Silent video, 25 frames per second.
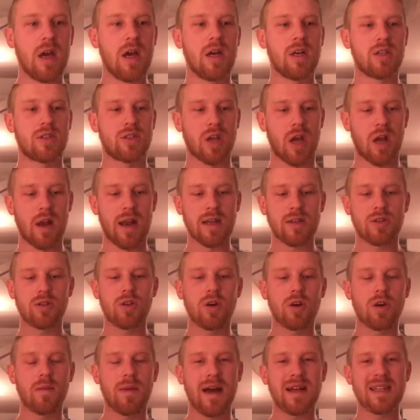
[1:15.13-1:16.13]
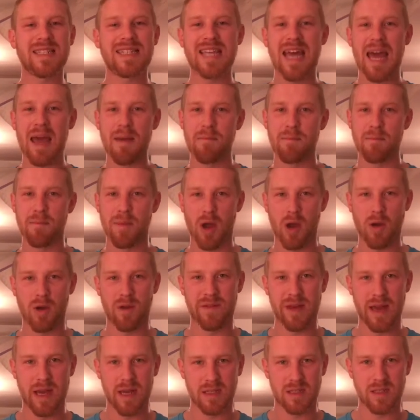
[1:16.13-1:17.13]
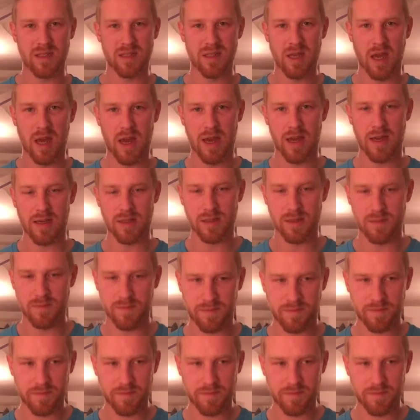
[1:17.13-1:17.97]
So let's talk about tempo of exercise.